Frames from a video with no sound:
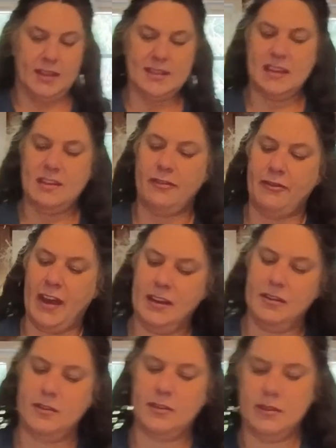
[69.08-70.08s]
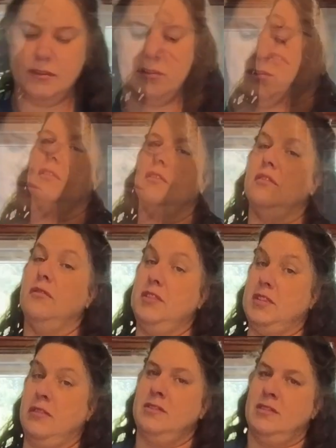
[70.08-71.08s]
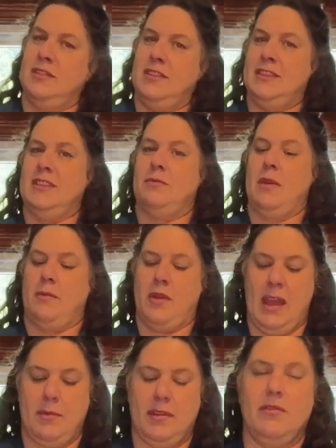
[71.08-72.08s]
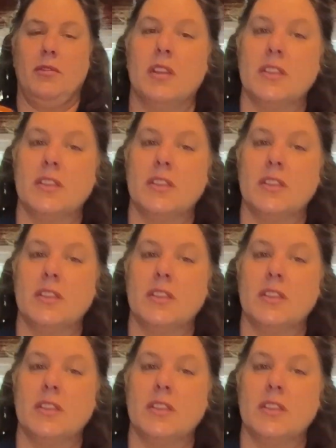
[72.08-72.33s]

see the final result. This is what we're aiming for